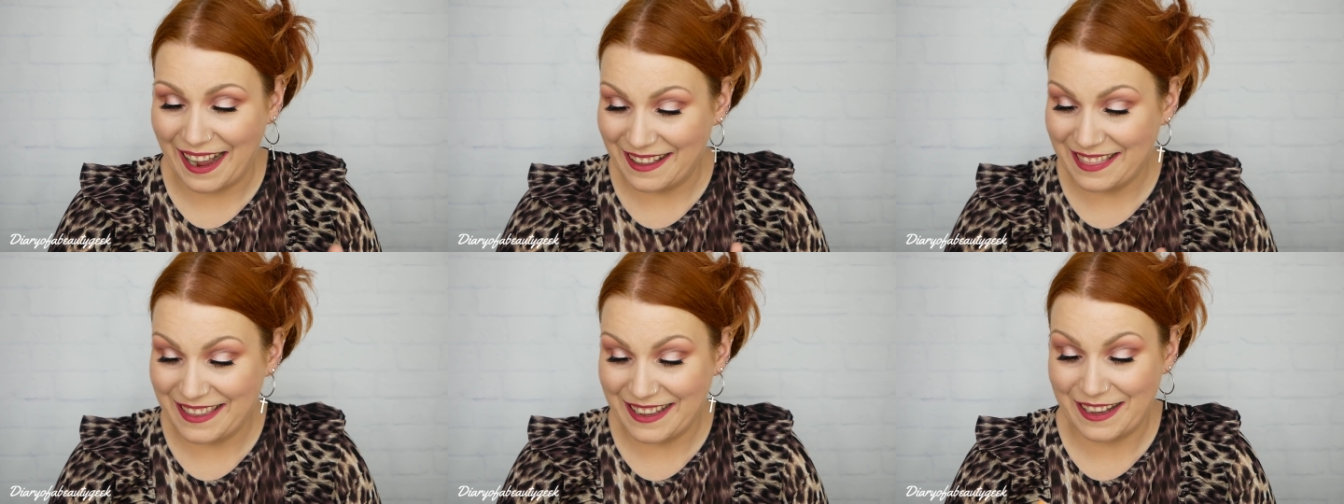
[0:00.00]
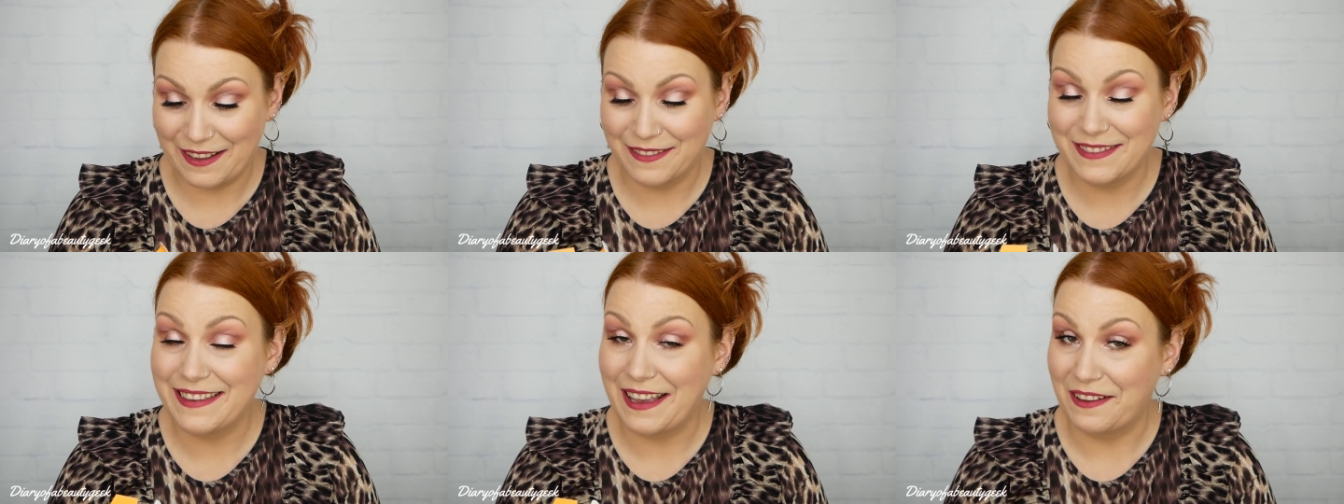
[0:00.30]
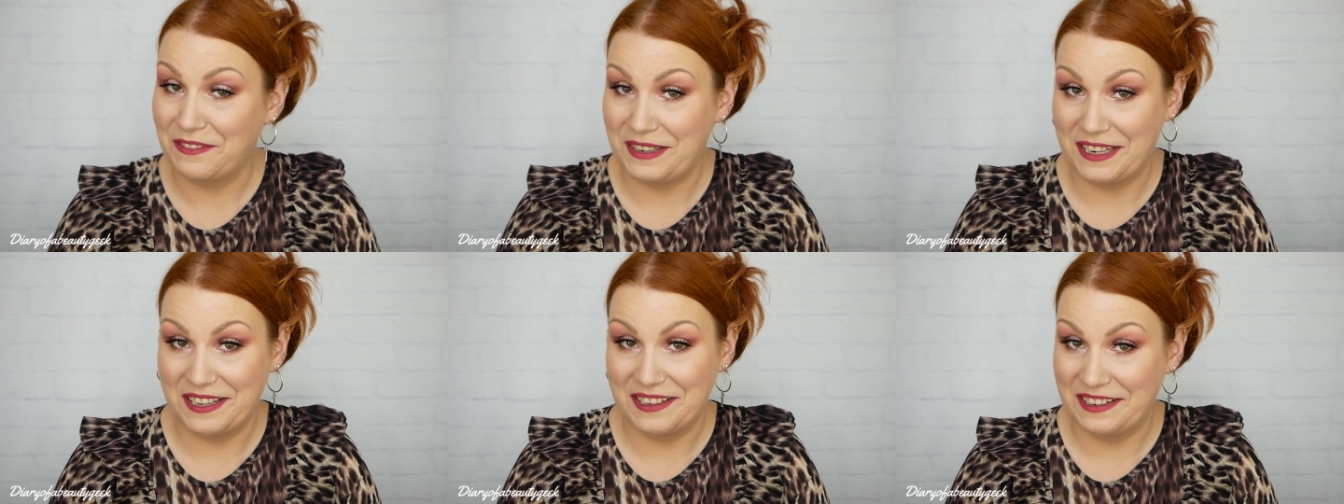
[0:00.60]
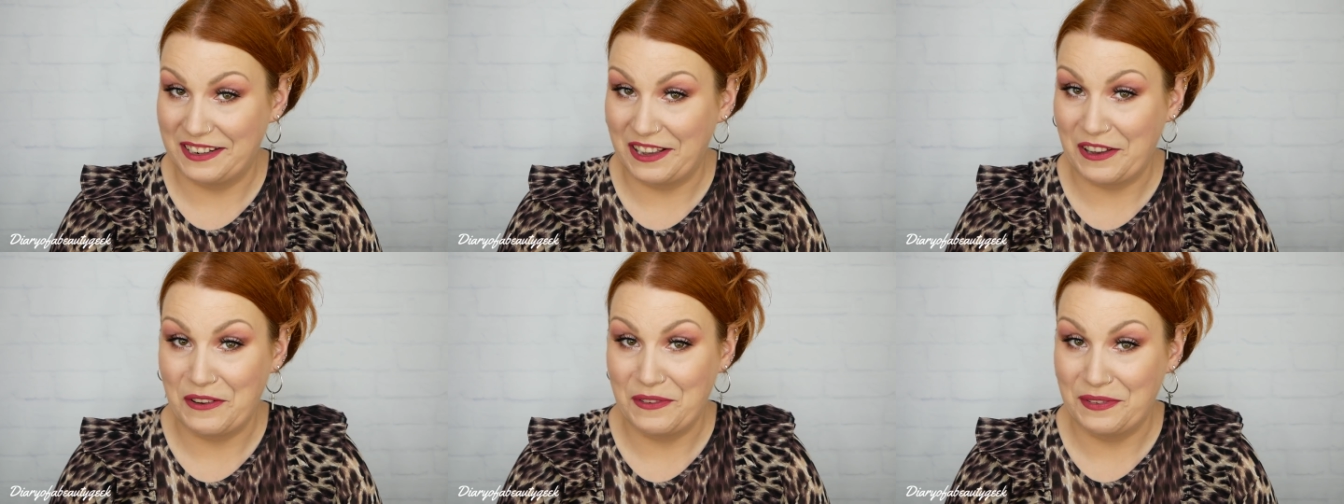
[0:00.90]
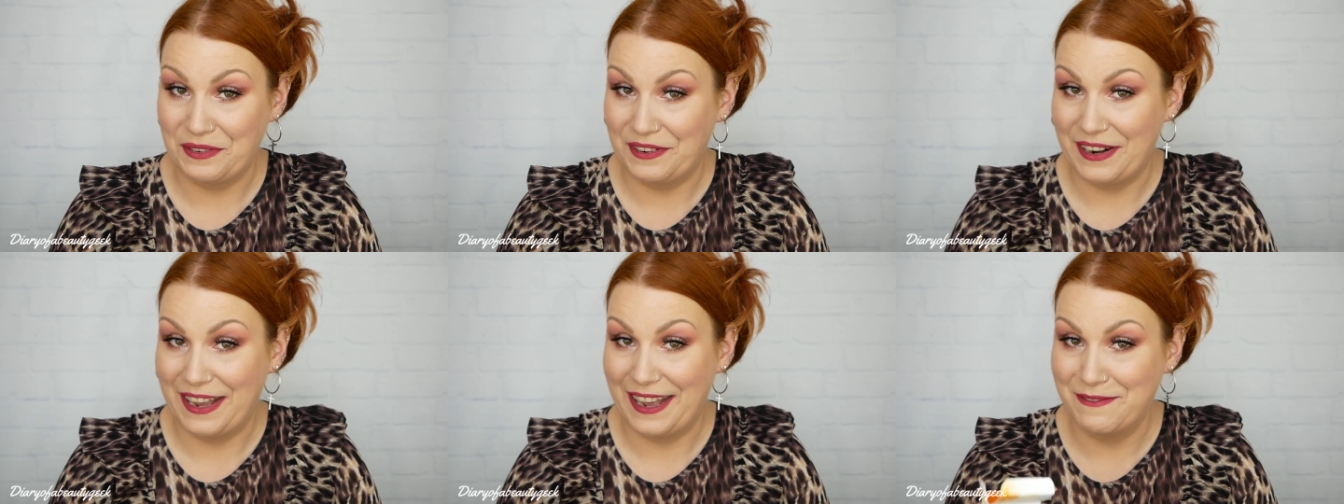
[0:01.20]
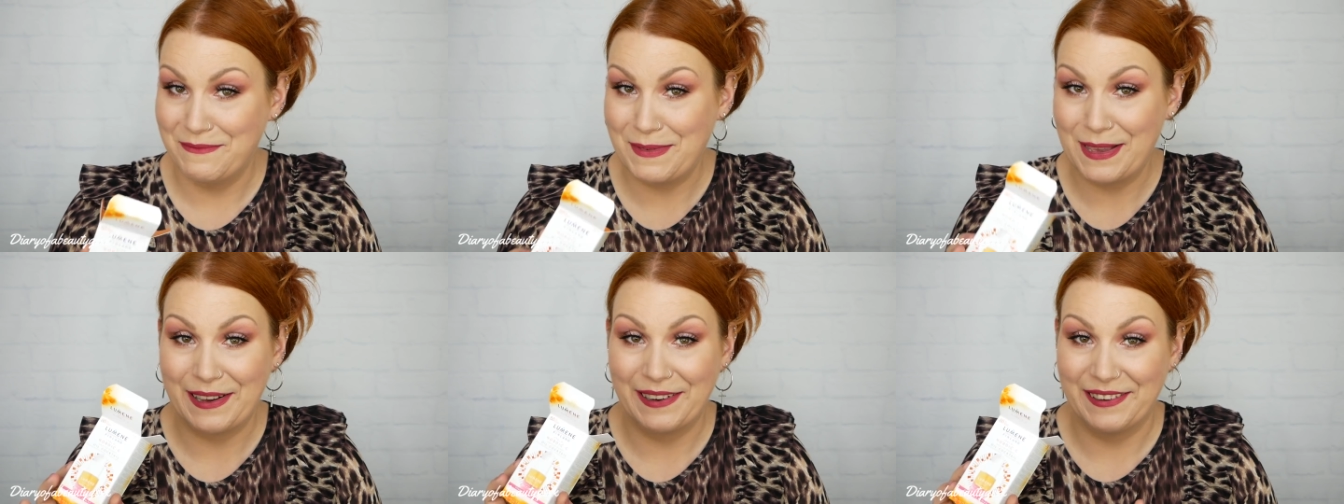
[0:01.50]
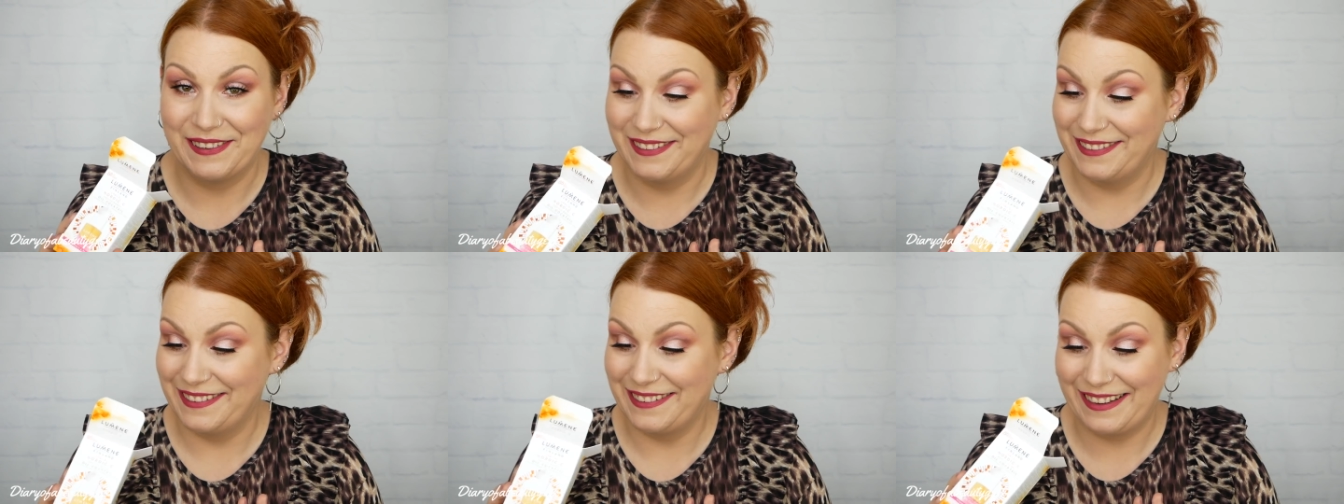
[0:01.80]
I think I'm definitely going to go for it,
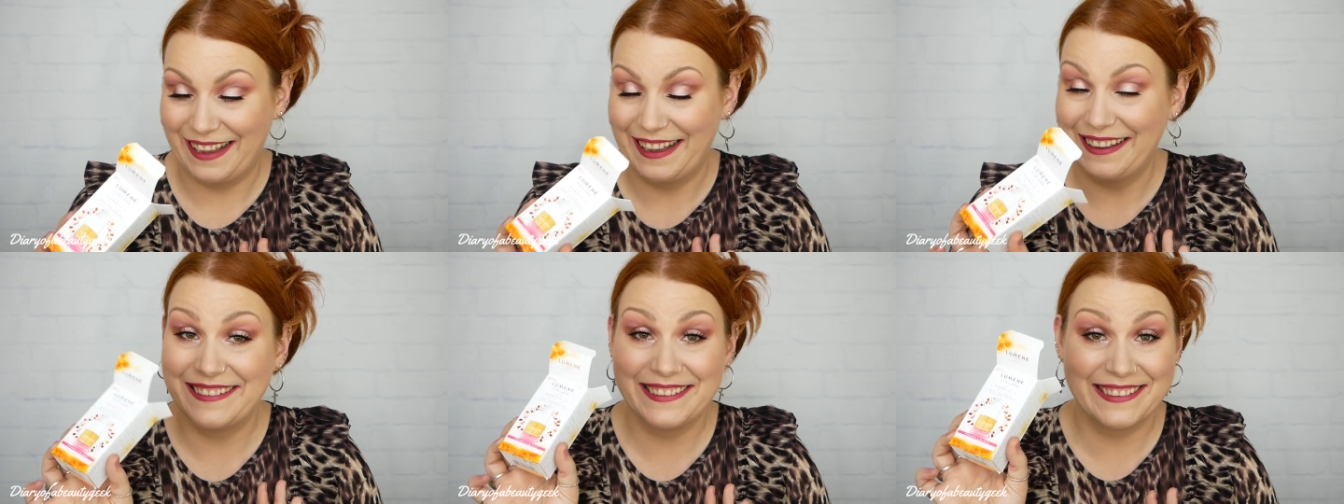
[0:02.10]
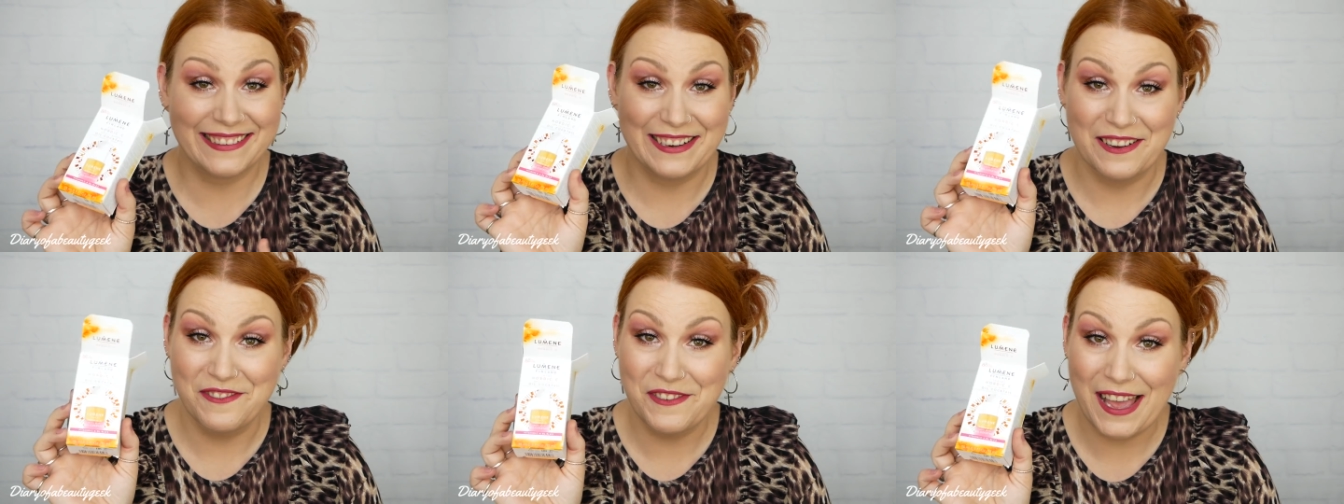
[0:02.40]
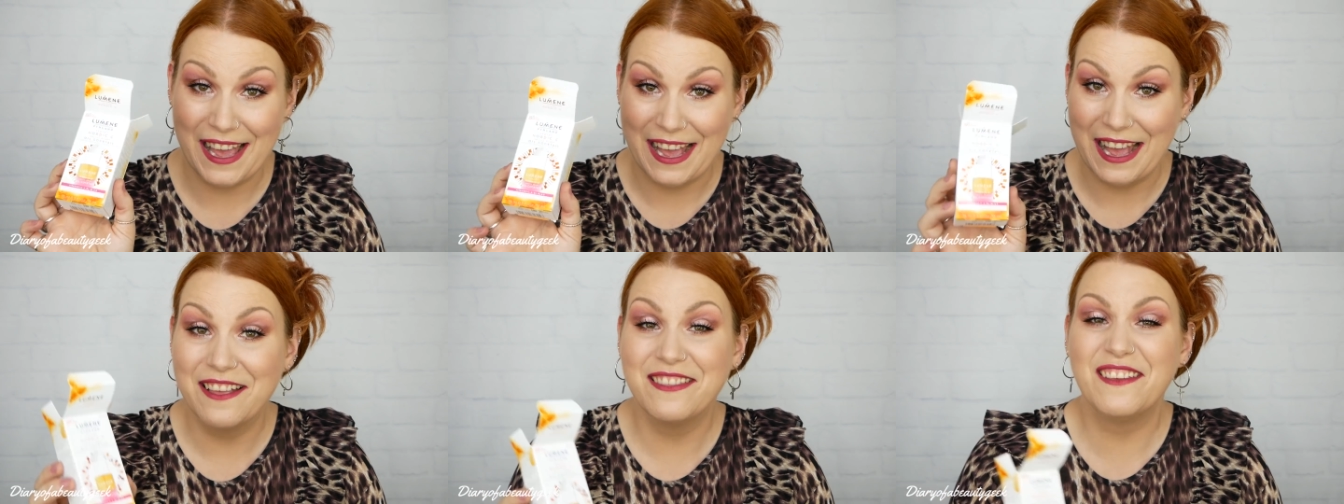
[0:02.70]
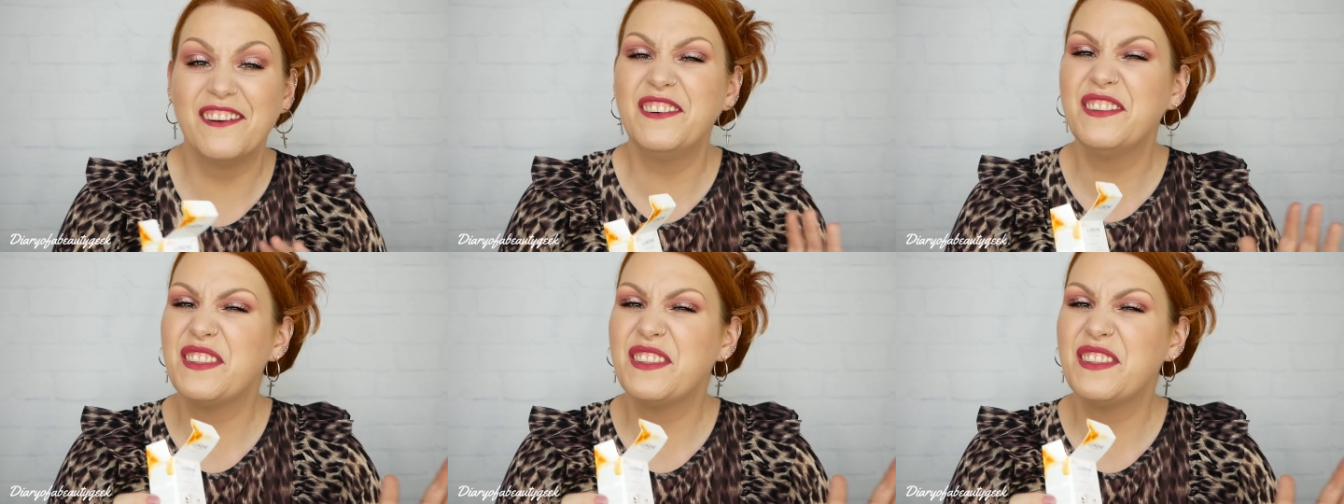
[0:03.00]
because I just love it.